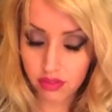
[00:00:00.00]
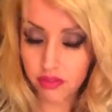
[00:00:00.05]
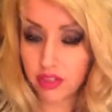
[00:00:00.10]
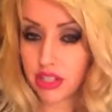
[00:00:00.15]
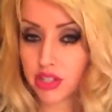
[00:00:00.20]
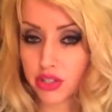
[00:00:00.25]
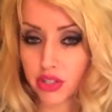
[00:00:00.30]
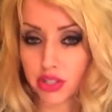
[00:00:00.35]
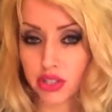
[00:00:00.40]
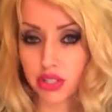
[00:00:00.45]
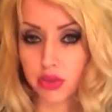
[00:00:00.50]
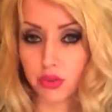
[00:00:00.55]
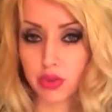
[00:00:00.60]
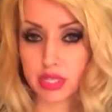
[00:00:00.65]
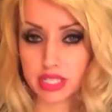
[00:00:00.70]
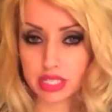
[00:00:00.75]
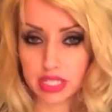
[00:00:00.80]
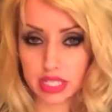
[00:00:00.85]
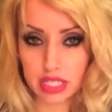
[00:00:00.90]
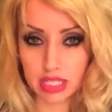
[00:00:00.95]
features to
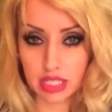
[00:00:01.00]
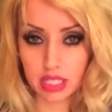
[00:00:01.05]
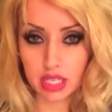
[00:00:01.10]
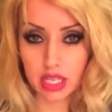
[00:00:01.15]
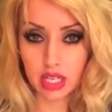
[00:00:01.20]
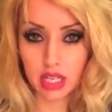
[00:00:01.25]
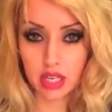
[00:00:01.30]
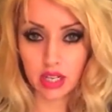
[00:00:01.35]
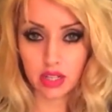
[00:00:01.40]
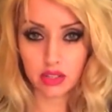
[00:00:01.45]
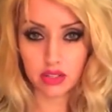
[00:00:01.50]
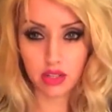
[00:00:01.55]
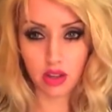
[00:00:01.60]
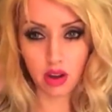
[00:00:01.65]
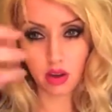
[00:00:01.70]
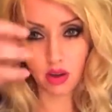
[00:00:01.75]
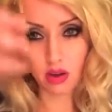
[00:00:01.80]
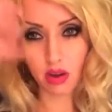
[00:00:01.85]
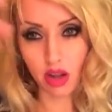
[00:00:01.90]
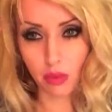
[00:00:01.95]
recede.
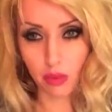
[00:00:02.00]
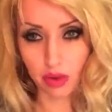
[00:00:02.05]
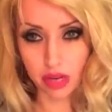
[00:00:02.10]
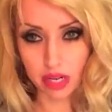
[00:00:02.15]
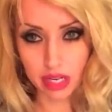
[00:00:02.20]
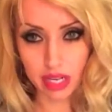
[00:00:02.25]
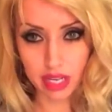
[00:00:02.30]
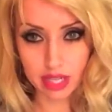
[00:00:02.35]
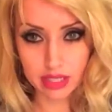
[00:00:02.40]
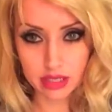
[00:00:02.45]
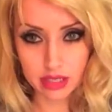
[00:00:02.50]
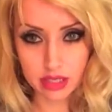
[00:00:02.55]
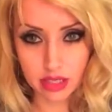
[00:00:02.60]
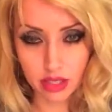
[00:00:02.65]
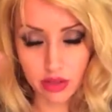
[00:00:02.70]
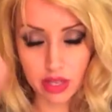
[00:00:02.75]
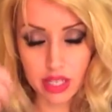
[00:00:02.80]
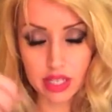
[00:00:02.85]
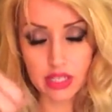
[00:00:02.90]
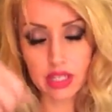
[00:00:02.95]
So I want to enhance the
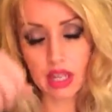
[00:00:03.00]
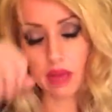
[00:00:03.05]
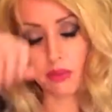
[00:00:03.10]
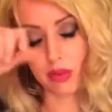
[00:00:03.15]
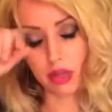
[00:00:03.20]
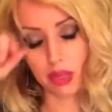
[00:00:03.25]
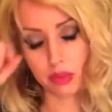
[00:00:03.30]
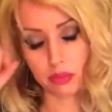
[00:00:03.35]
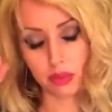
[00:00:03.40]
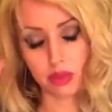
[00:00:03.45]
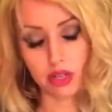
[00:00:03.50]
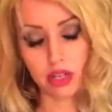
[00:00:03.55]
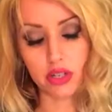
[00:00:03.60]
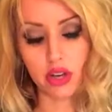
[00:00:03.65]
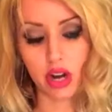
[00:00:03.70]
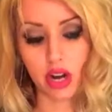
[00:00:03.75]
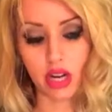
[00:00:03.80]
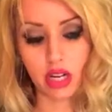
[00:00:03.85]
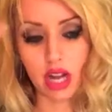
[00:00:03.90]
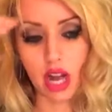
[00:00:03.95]
crease, I'm going to put a
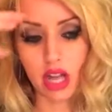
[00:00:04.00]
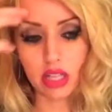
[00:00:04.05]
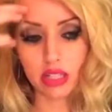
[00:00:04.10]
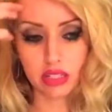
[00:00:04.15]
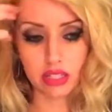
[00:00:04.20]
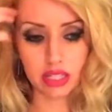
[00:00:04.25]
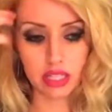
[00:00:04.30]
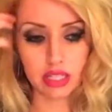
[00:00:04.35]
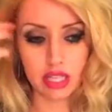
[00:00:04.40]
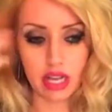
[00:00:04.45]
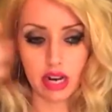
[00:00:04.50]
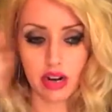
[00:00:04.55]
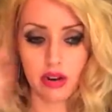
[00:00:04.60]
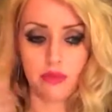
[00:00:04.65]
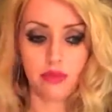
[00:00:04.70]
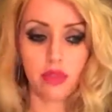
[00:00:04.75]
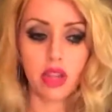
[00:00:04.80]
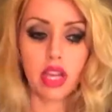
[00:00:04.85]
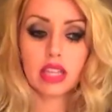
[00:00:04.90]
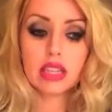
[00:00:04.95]
dark color in
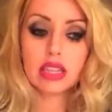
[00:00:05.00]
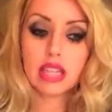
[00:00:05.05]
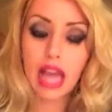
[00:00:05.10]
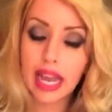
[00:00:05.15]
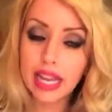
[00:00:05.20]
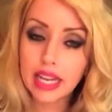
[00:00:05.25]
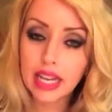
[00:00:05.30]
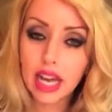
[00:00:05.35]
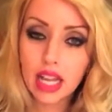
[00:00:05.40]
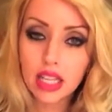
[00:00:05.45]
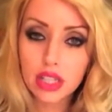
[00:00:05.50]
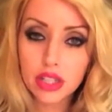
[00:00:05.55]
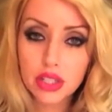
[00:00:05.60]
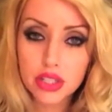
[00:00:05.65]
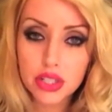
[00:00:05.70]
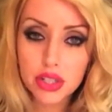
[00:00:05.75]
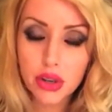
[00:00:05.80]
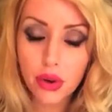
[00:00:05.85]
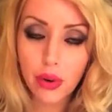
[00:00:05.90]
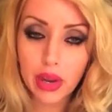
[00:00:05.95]
there. Light
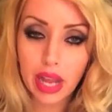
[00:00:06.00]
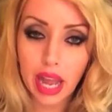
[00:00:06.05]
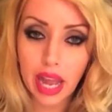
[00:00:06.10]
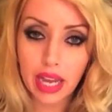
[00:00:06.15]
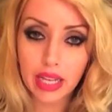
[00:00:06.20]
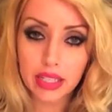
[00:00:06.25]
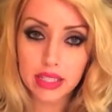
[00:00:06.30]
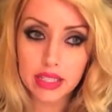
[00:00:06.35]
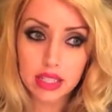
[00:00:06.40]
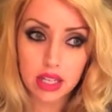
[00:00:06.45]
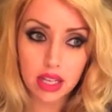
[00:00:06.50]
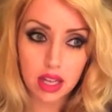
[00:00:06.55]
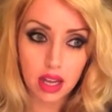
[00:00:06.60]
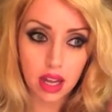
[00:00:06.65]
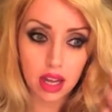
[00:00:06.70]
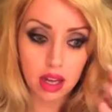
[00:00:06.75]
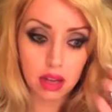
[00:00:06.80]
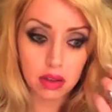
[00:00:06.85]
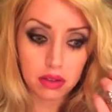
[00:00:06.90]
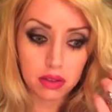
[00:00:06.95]
colors create
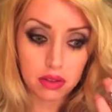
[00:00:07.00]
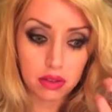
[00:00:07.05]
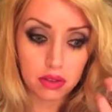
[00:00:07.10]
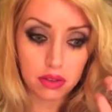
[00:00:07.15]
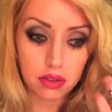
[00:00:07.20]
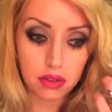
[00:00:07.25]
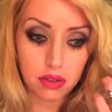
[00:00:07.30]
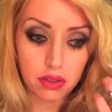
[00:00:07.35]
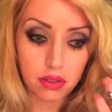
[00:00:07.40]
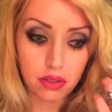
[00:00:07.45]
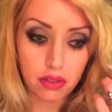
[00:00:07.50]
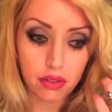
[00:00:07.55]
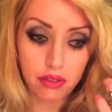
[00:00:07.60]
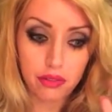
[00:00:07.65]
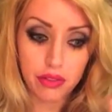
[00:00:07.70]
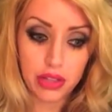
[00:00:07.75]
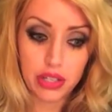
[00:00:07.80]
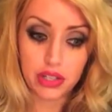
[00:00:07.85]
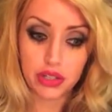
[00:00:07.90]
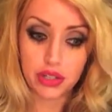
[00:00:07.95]

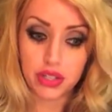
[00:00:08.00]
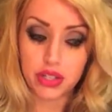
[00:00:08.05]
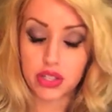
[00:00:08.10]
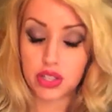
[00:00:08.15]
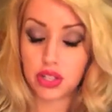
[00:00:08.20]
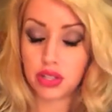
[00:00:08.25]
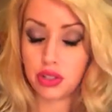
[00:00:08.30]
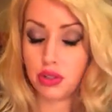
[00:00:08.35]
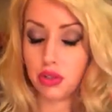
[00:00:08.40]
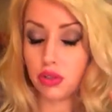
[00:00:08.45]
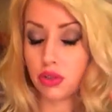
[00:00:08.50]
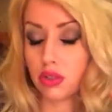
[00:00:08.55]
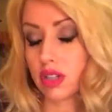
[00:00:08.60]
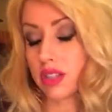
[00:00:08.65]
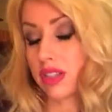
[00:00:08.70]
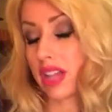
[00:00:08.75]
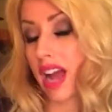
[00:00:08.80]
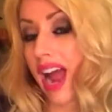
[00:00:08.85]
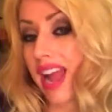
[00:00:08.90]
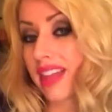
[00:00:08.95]
features to
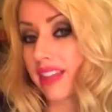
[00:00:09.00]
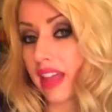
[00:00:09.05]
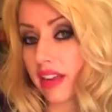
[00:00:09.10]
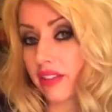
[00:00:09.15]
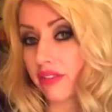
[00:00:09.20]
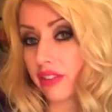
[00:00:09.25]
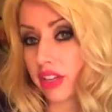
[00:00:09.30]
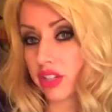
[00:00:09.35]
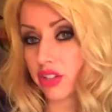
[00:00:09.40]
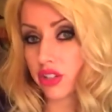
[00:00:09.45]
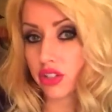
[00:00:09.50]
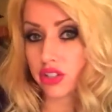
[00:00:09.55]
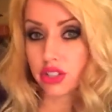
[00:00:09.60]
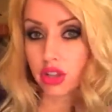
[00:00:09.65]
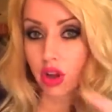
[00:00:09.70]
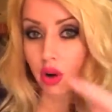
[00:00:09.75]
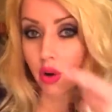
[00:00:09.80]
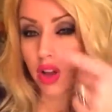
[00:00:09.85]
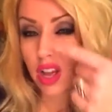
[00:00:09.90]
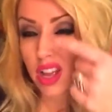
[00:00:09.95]
the highlight features.
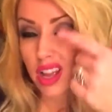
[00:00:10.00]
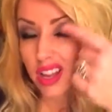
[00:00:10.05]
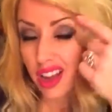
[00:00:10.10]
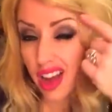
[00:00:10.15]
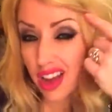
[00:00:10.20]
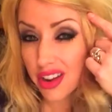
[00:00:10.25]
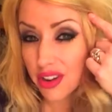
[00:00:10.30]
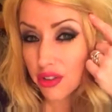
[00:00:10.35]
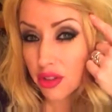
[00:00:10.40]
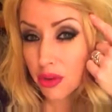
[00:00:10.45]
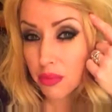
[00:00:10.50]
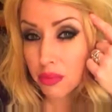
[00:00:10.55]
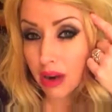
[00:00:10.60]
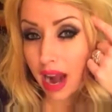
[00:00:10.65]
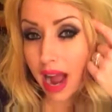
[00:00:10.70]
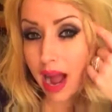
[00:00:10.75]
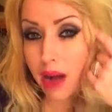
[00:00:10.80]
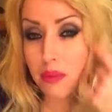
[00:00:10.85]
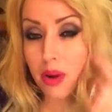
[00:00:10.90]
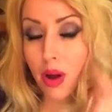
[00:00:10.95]
So under the
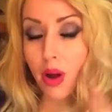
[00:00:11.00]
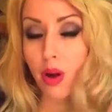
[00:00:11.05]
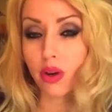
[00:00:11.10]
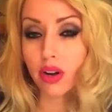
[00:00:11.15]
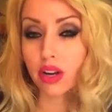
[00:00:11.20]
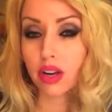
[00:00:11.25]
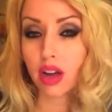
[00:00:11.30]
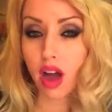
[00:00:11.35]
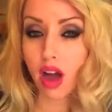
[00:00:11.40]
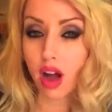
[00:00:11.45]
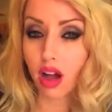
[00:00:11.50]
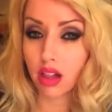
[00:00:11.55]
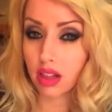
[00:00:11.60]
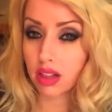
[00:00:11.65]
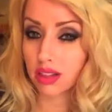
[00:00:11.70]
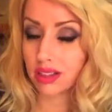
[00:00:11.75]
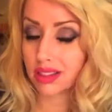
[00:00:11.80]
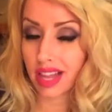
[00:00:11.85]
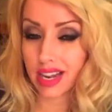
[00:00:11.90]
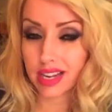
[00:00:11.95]
brow bone,
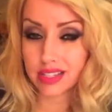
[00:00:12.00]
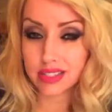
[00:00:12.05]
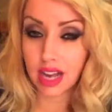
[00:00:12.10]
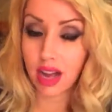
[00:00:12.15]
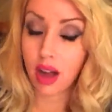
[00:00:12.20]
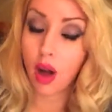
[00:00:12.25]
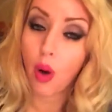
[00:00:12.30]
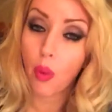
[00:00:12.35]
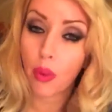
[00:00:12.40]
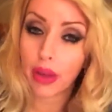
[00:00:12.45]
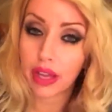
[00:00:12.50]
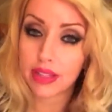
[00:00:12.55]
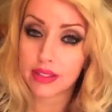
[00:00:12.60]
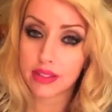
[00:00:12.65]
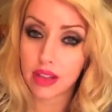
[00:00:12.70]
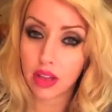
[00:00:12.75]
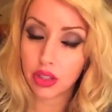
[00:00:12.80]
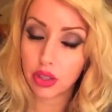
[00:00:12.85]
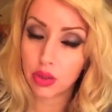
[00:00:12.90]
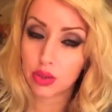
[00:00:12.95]

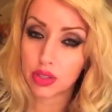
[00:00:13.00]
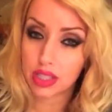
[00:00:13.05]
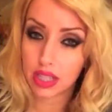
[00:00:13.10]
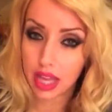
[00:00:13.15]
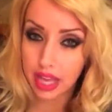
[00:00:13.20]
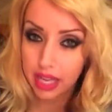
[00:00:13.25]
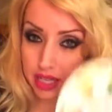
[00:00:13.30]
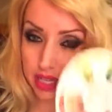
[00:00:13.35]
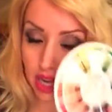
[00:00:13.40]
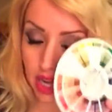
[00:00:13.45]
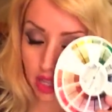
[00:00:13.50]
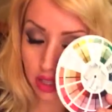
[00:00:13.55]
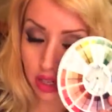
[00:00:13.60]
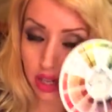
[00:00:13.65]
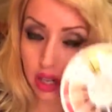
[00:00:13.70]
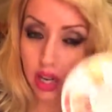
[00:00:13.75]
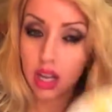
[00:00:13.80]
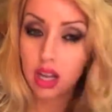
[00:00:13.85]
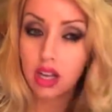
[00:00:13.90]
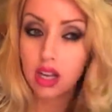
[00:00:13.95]
always I'll use a light
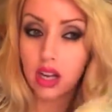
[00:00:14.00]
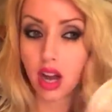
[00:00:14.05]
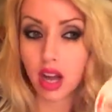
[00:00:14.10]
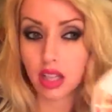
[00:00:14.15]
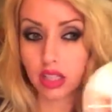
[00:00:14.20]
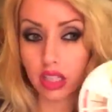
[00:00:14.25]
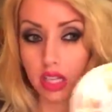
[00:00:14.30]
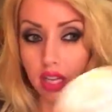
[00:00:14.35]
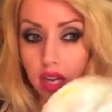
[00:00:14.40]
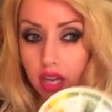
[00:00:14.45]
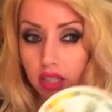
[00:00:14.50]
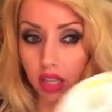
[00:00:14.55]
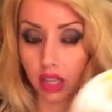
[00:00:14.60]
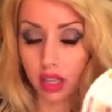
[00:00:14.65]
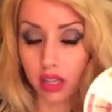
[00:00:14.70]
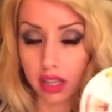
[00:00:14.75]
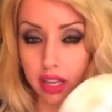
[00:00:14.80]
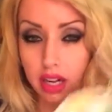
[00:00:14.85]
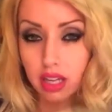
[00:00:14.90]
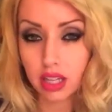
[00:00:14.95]
color. On the
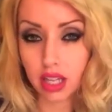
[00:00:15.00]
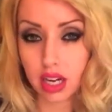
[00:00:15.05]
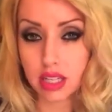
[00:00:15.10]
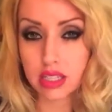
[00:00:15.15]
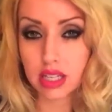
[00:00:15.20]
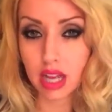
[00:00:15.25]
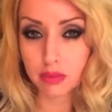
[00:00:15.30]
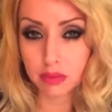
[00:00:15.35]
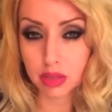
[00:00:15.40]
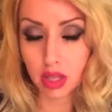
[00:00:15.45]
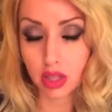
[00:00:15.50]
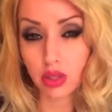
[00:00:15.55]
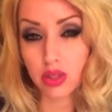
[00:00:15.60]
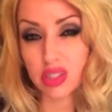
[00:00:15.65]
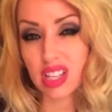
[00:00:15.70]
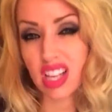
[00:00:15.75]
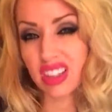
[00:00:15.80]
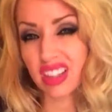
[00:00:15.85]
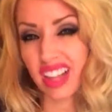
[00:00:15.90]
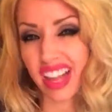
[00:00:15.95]
lid, a lot of times I'll
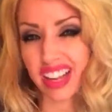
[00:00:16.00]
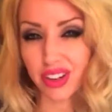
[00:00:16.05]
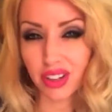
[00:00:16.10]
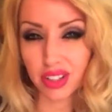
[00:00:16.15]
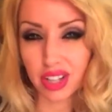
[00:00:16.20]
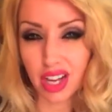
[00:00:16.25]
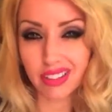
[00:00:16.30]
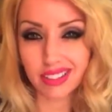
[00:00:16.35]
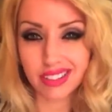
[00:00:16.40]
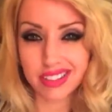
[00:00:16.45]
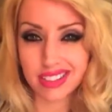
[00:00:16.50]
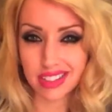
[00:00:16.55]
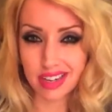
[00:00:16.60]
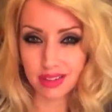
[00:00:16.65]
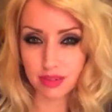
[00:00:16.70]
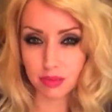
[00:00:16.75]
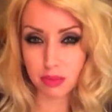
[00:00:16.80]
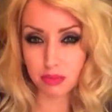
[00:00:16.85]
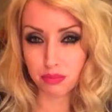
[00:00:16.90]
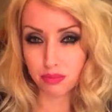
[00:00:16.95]
use a lighter color. It doesn't
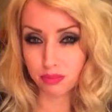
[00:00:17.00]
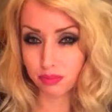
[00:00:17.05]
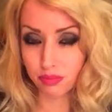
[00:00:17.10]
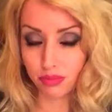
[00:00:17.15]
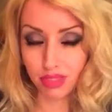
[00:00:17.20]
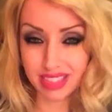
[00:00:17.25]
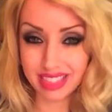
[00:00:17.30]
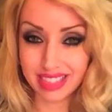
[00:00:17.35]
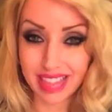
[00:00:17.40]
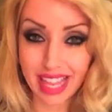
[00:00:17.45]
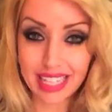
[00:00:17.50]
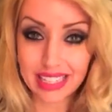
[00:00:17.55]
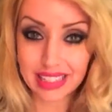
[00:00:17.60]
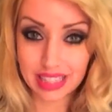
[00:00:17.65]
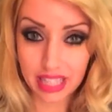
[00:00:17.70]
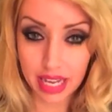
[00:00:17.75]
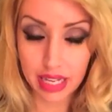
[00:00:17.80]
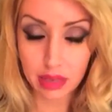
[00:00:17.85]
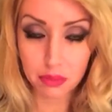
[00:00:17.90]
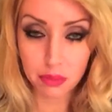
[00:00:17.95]
have to be
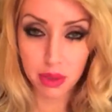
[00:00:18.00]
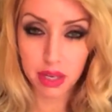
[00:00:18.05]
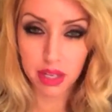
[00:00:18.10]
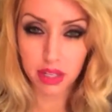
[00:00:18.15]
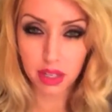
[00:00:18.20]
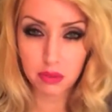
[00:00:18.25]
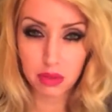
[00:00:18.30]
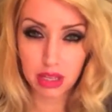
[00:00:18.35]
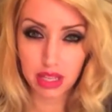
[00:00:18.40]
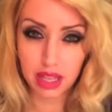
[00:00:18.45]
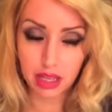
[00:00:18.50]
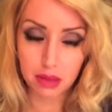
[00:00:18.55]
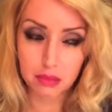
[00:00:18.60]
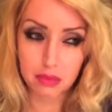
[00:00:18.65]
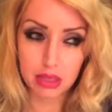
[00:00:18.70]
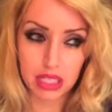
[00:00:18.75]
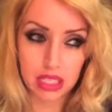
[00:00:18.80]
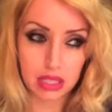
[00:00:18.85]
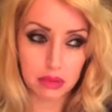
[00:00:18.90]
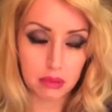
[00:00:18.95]
light, but it could be like a
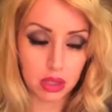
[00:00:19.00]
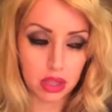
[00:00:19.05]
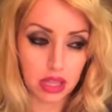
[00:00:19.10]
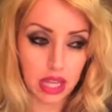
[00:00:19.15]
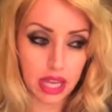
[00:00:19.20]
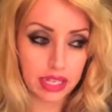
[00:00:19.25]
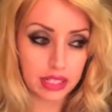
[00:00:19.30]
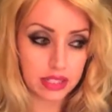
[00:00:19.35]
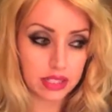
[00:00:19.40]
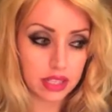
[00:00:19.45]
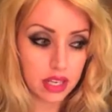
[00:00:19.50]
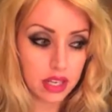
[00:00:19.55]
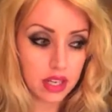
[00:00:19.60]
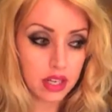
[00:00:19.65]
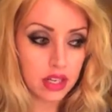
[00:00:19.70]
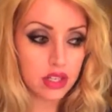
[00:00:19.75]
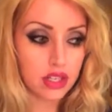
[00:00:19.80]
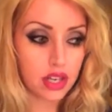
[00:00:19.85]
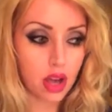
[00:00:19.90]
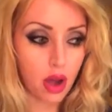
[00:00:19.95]
medium, a light
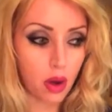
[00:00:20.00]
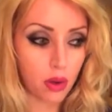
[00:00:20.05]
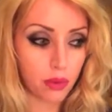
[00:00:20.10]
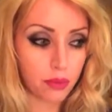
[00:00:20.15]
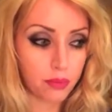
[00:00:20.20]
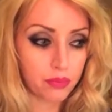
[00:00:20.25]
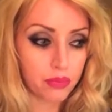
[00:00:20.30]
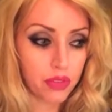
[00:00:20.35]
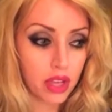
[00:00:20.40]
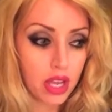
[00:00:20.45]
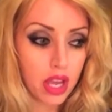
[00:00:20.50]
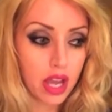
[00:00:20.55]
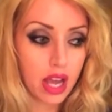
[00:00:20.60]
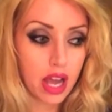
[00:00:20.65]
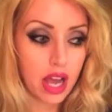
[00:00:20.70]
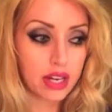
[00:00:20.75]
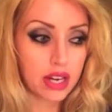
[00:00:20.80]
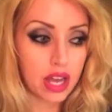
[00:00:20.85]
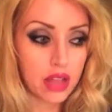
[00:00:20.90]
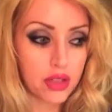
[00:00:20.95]
tone.
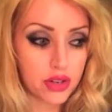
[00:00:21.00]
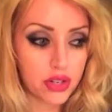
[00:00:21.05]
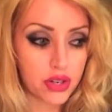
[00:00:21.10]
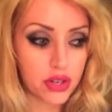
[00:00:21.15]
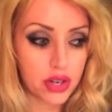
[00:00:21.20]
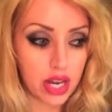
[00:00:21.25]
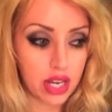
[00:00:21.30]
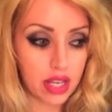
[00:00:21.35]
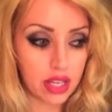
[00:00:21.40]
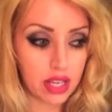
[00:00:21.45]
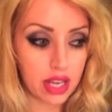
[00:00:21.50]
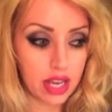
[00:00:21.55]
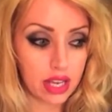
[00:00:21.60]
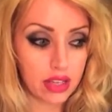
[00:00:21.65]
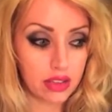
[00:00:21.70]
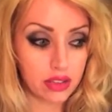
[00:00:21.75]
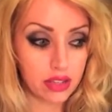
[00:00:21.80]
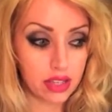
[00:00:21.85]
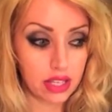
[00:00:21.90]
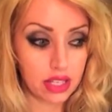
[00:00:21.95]
Another
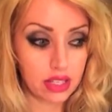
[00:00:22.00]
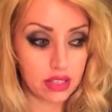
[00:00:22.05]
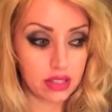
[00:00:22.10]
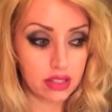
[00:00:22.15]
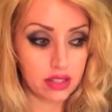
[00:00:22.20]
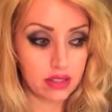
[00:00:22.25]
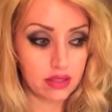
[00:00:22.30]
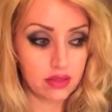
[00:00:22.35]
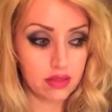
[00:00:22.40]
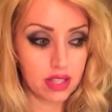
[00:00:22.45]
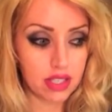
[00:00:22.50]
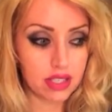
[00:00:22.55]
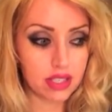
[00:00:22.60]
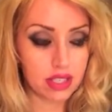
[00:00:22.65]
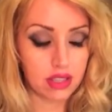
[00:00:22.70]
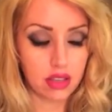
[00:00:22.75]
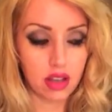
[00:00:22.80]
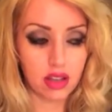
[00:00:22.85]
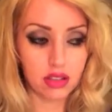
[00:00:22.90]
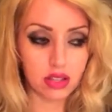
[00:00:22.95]
trick, then this
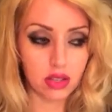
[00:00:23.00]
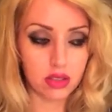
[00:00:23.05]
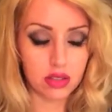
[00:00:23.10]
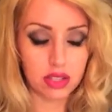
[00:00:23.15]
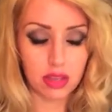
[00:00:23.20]
is also